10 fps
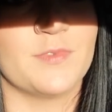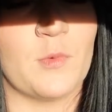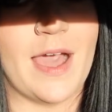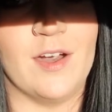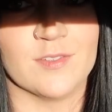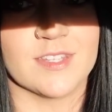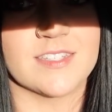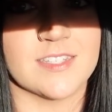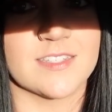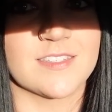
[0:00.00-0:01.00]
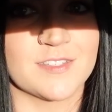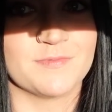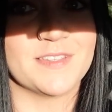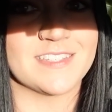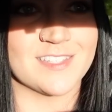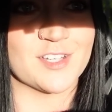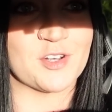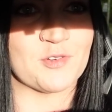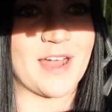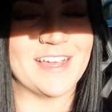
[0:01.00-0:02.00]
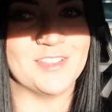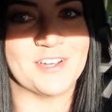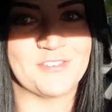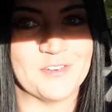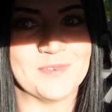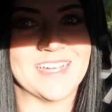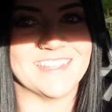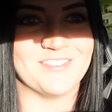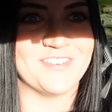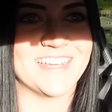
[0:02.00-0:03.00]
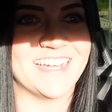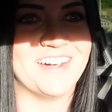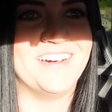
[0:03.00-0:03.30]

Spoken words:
wow, this is a great look for me in the video.